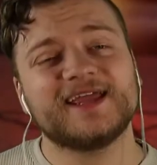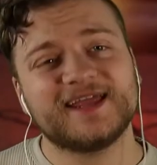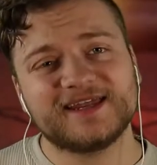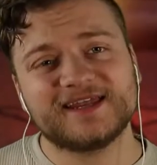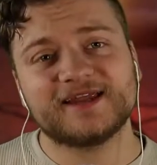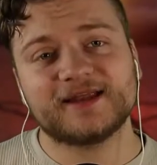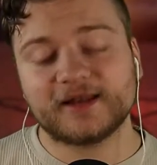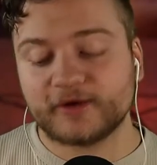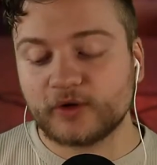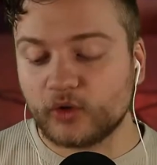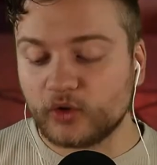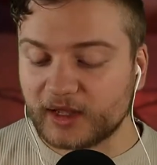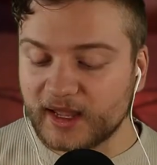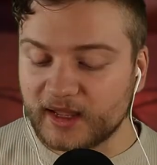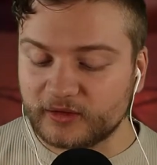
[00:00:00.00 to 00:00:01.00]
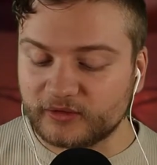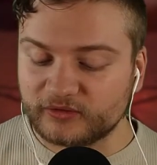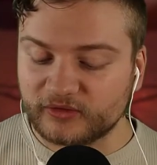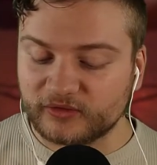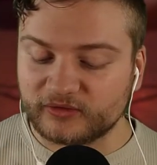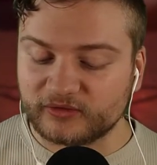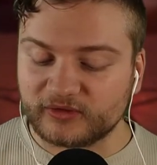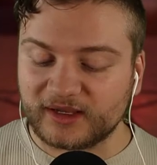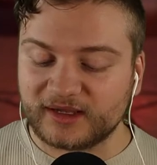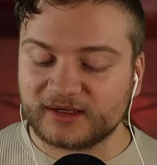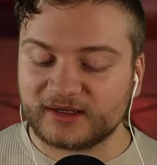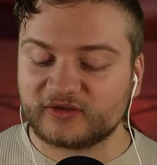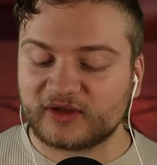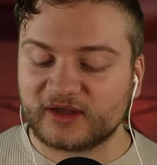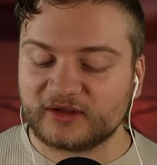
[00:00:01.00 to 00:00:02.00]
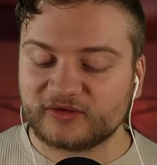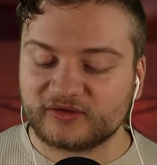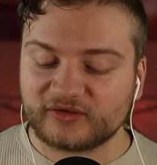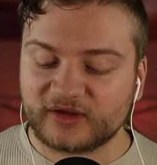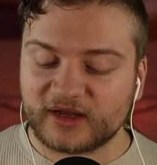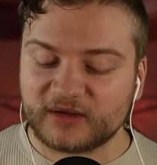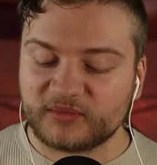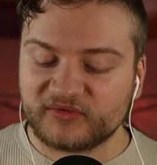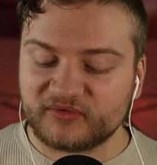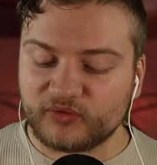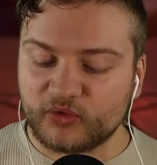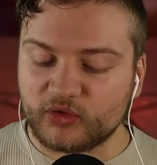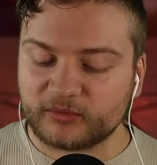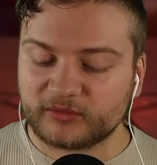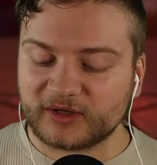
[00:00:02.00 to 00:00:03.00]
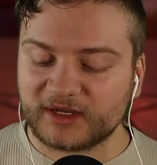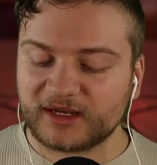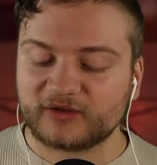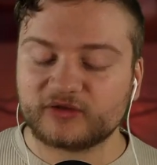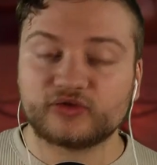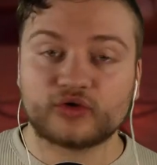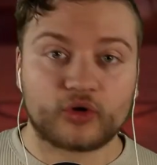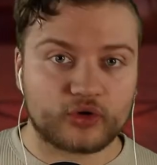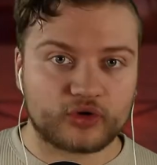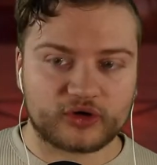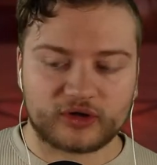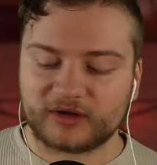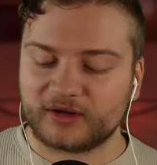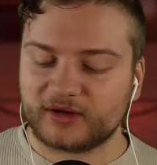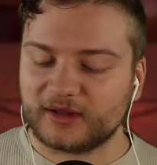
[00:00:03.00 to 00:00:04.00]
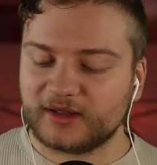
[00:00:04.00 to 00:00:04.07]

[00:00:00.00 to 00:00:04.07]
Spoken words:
In nearly all cases, it is instead performed in token,